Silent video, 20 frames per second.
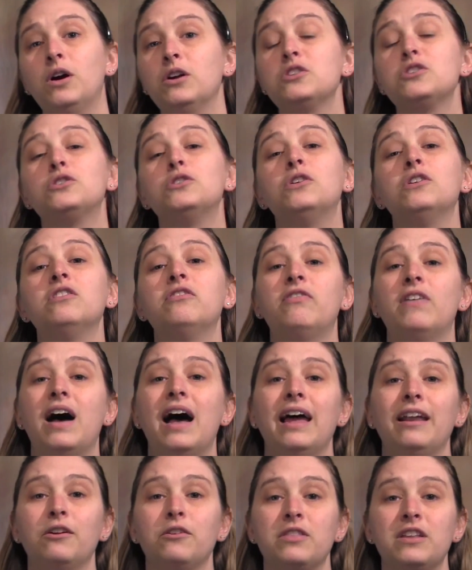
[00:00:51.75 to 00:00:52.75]
are
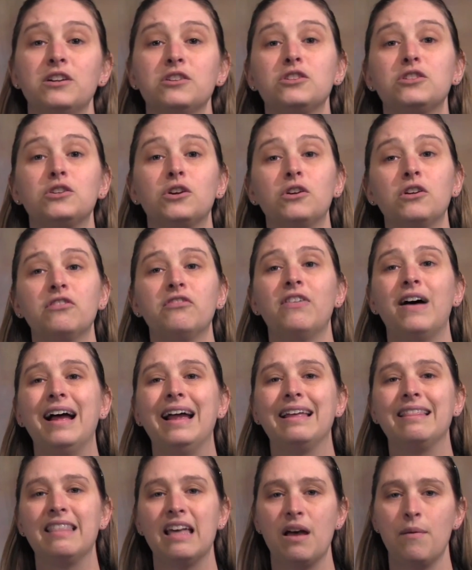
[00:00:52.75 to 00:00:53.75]
certified or they're
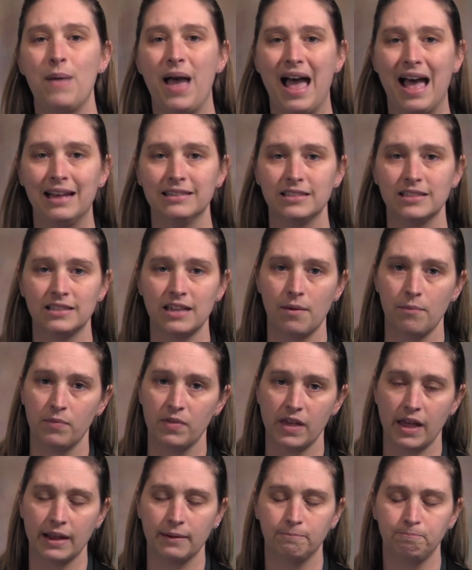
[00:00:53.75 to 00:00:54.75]
certifying them as
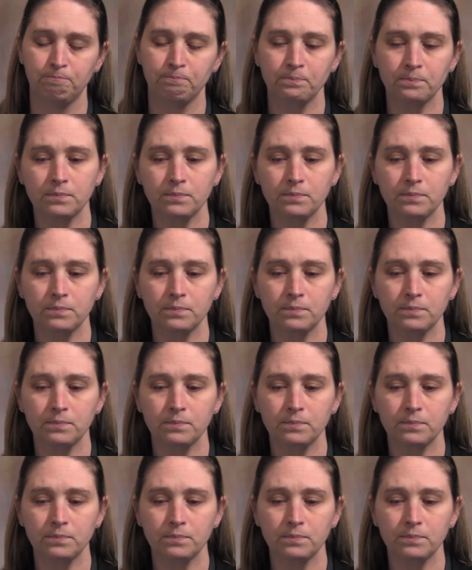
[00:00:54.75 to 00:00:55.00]
something.